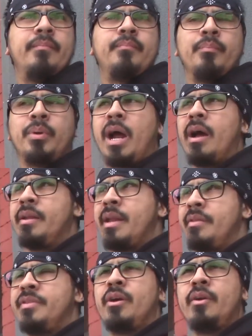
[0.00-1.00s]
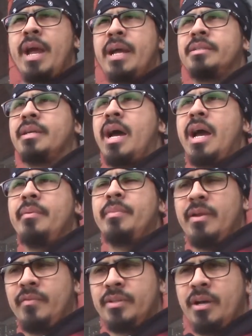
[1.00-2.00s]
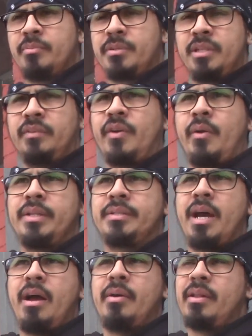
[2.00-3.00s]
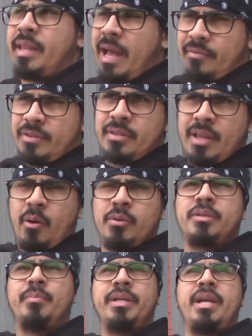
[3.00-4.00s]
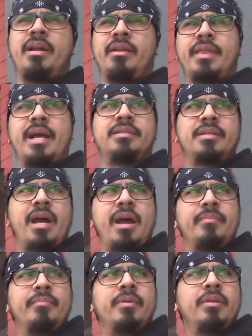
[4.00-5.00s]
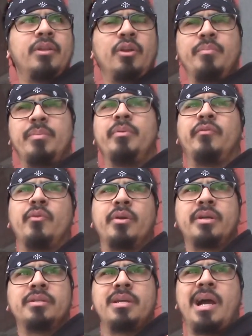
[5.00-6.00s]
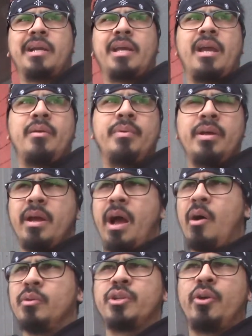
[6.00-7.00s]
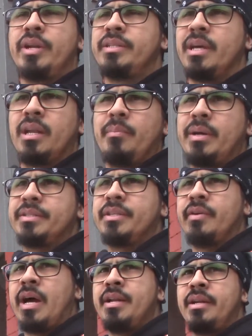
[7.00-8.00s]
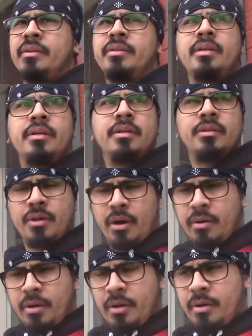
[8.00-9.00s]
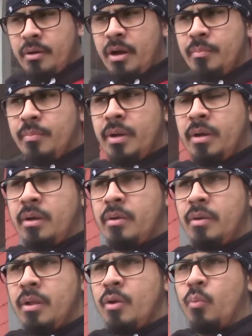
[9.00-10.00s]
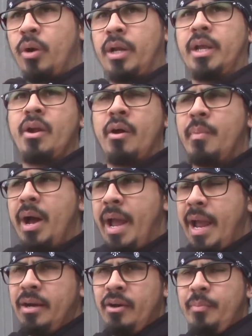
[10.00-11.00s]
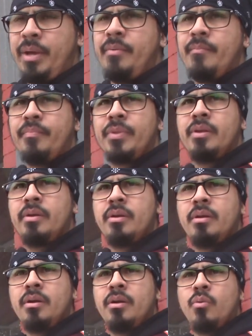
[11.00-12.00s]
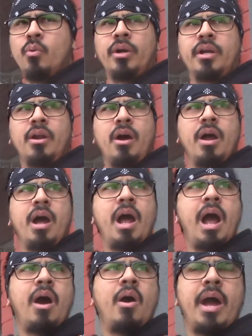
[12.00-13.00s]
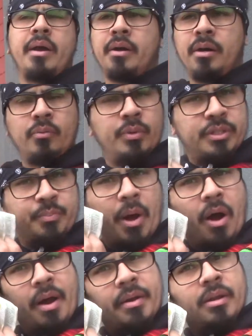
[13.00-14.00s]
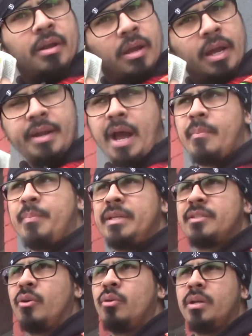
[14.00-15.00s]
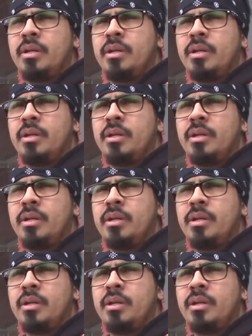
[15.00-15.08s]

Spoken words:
But during that time, even up to this very time, that was the beginning of that time. A little bit before Kazak came, I was already telling myself I need to start working on my anger, man. Working on how I respond and not be so